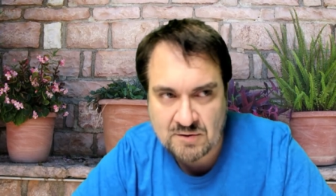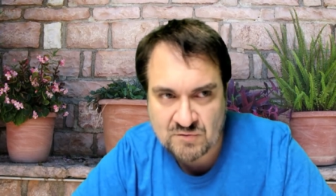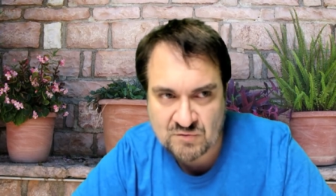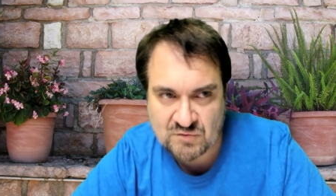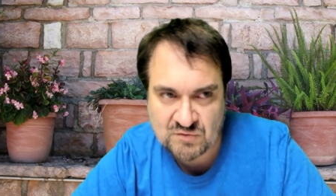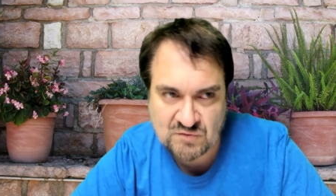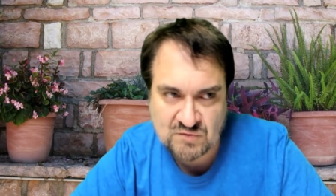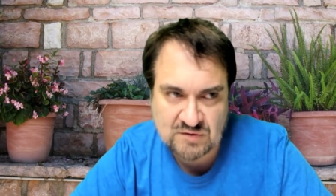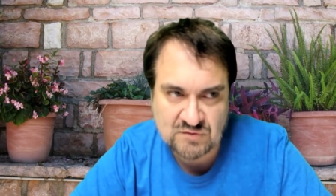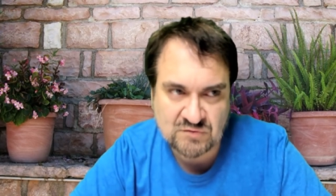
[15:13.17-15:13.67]

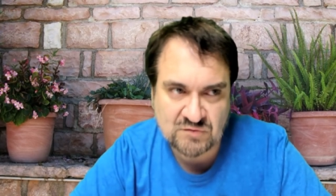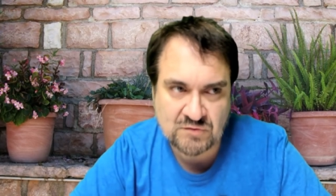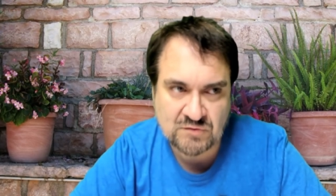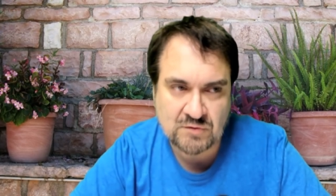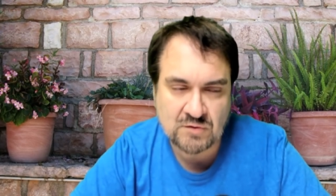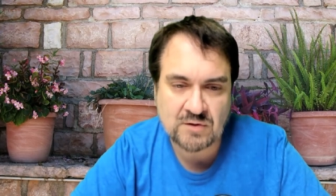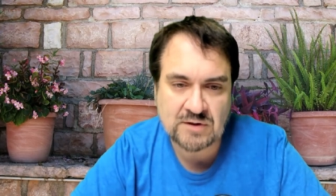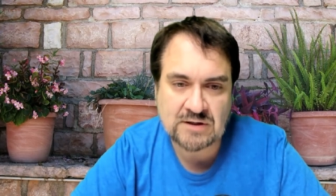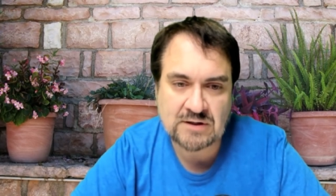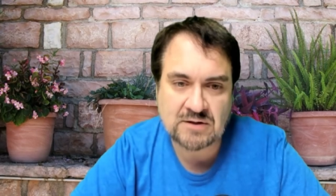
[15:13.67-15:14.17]

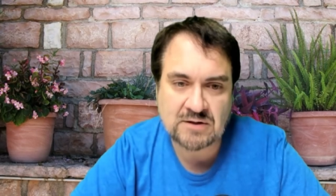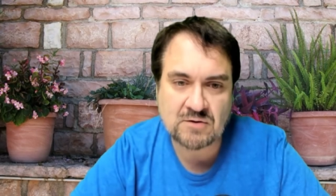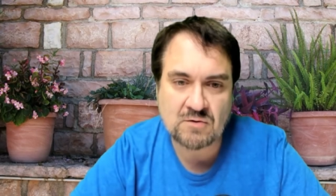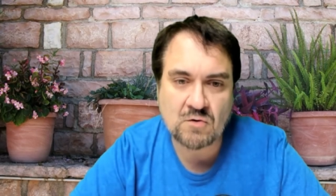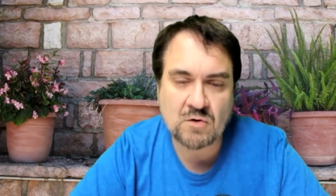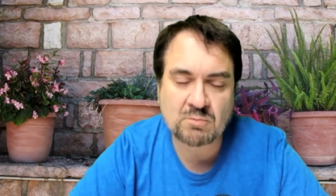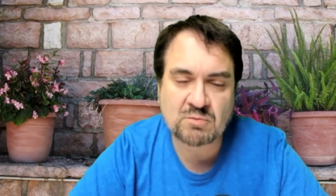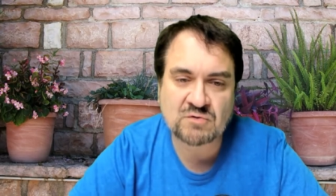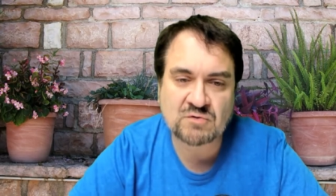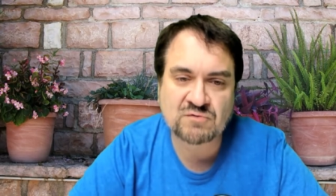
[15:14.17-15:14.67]
6:30
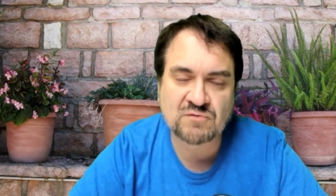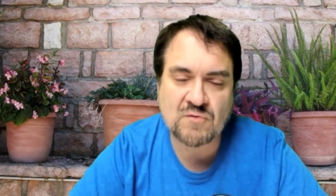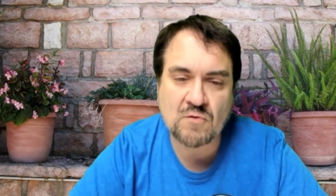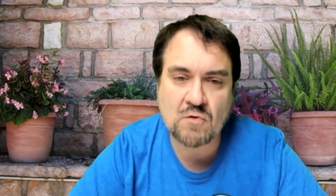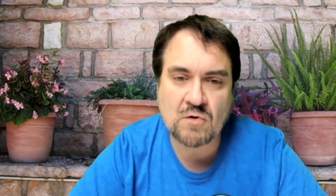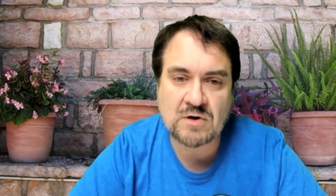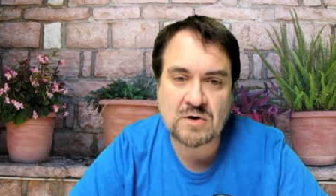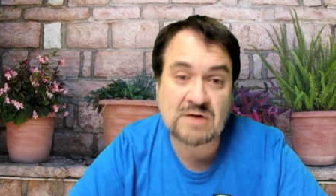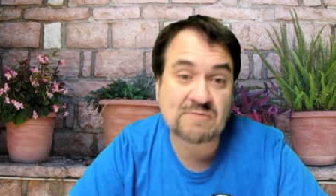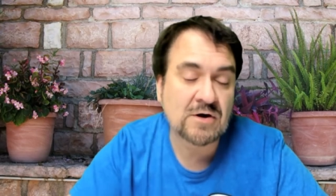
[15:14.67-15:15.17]
or
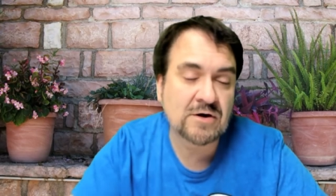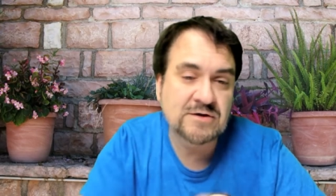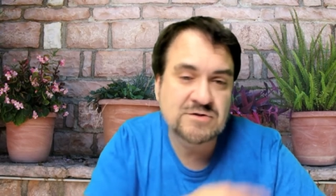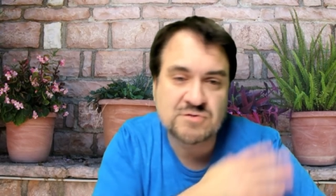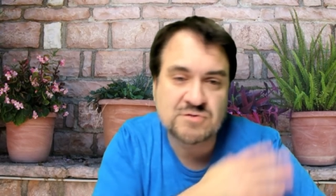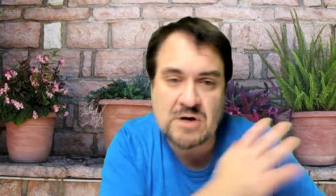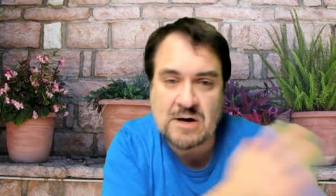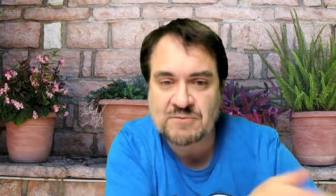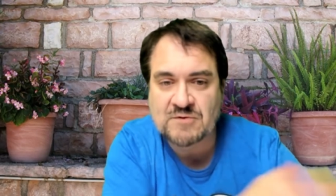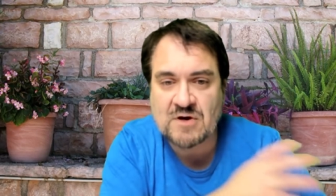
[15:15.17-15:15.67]
before, and I've already
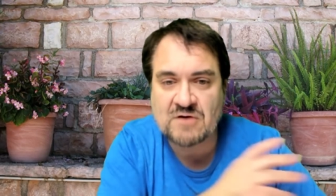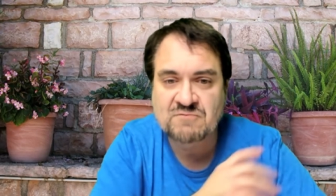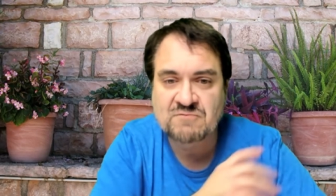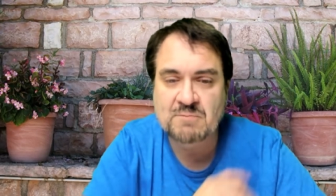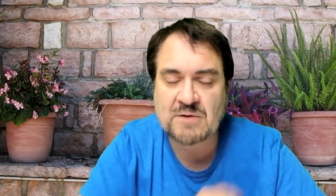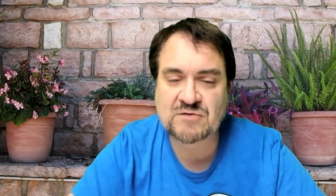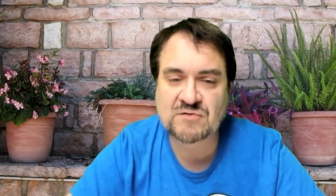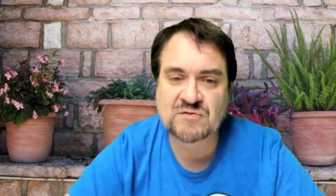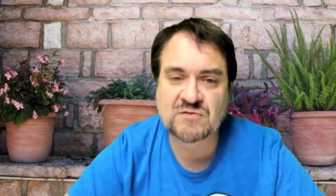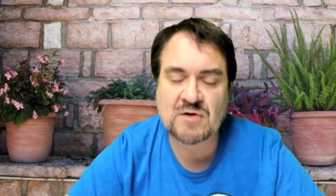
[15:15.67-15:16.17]
dropped off
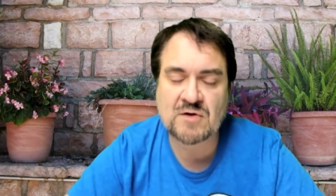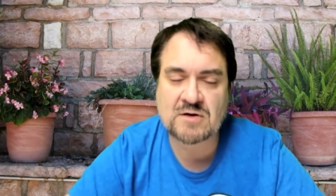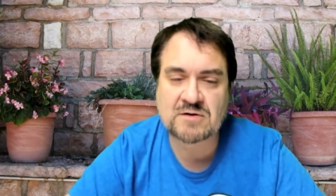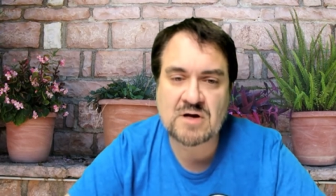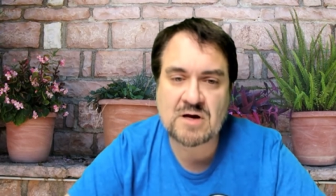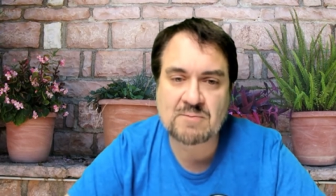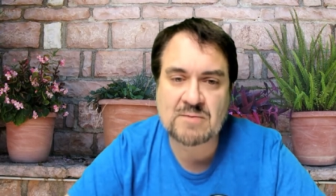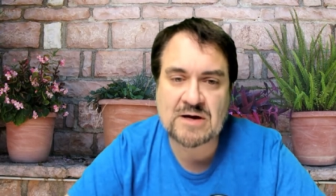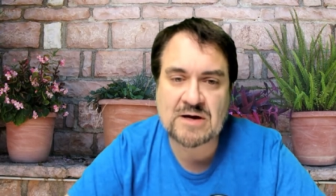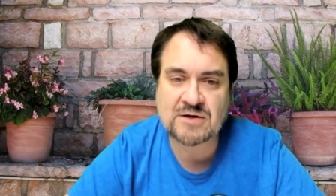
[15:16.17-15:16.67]
my son,
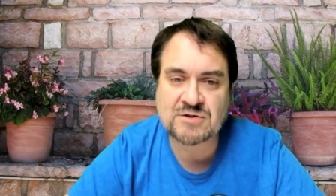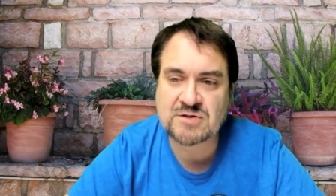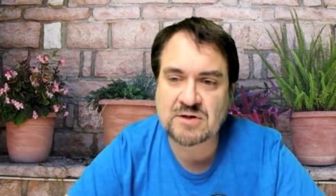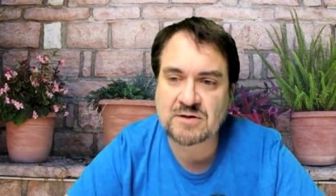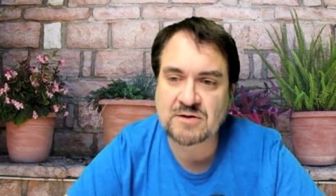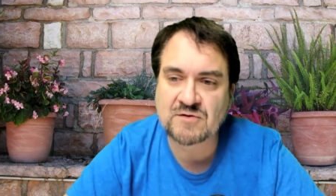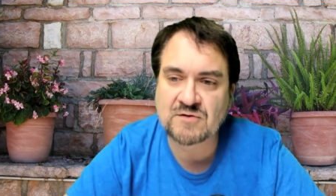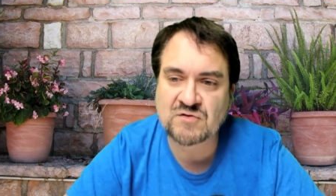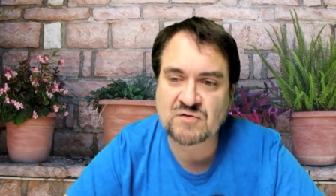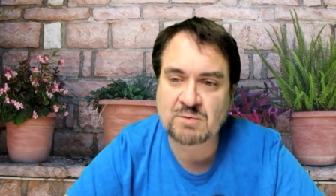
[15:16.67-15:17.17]
and I'm
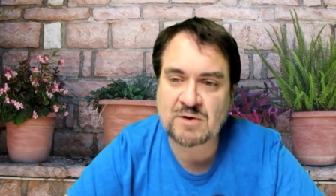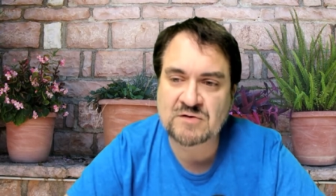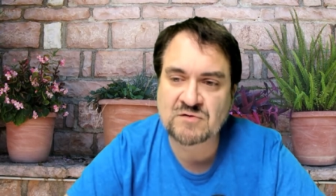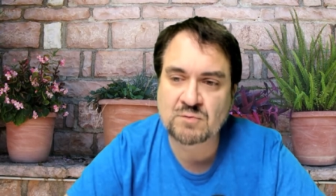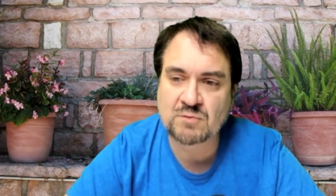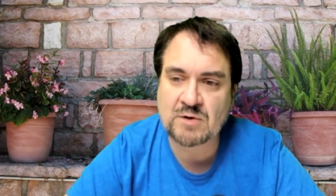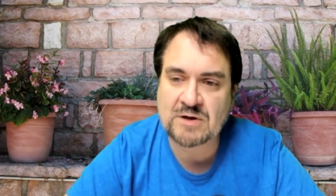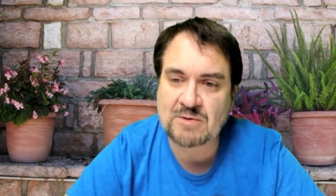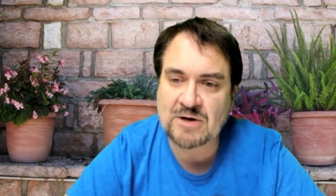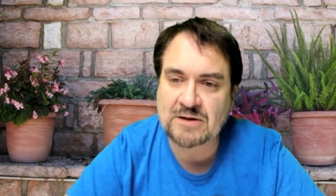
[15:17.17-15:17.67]
actually on the
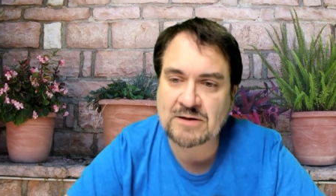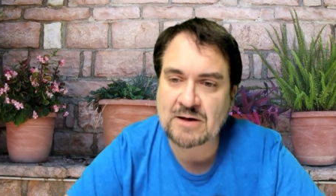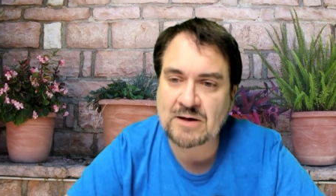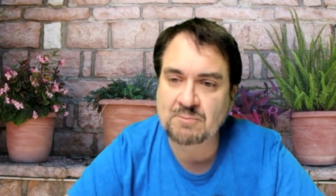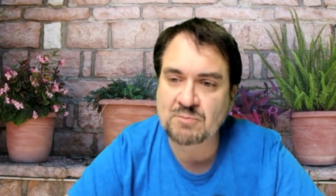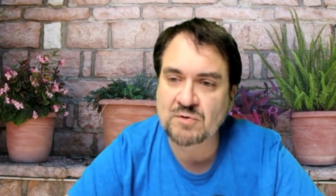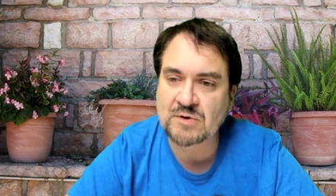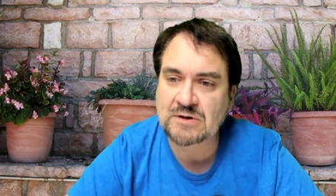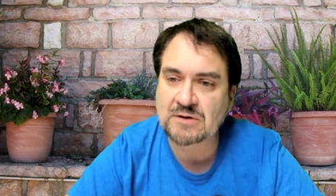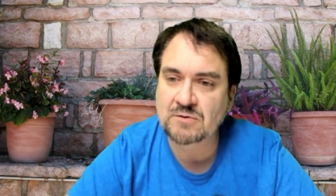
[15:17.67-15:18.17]
expressway by
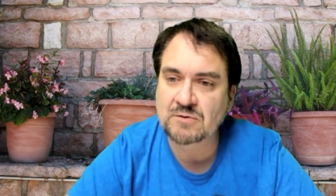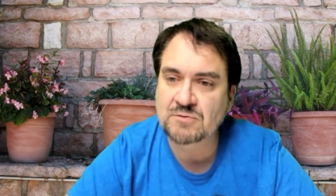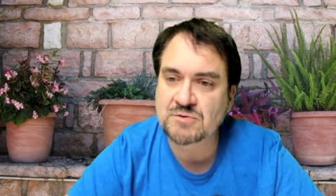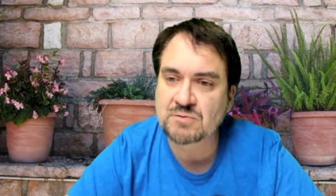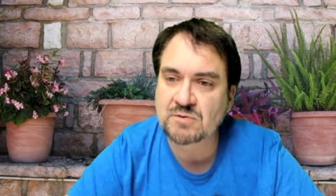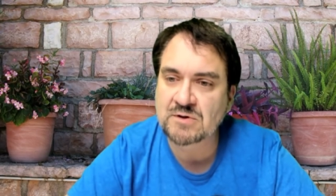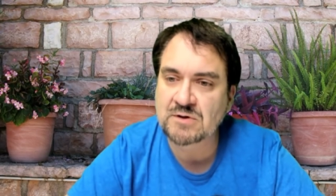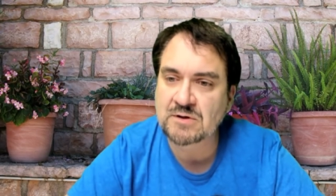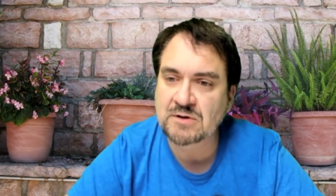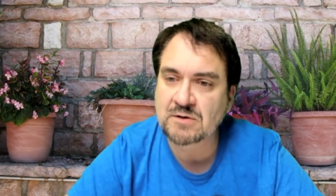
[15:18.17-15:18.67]
that point
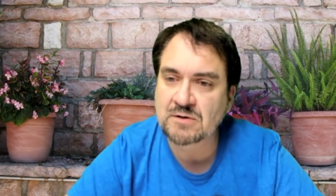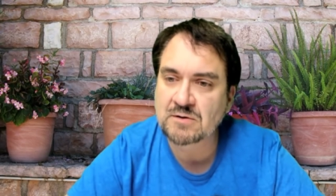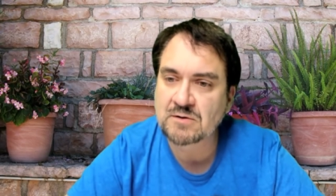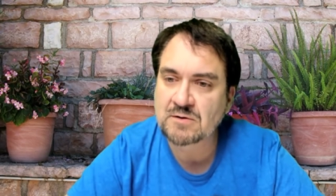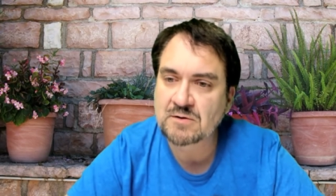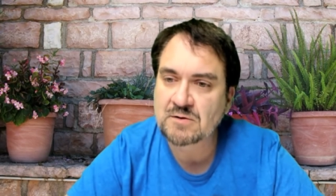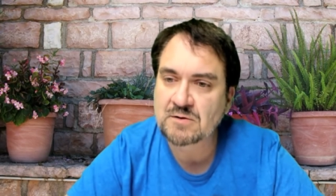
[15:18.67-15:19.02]
usually.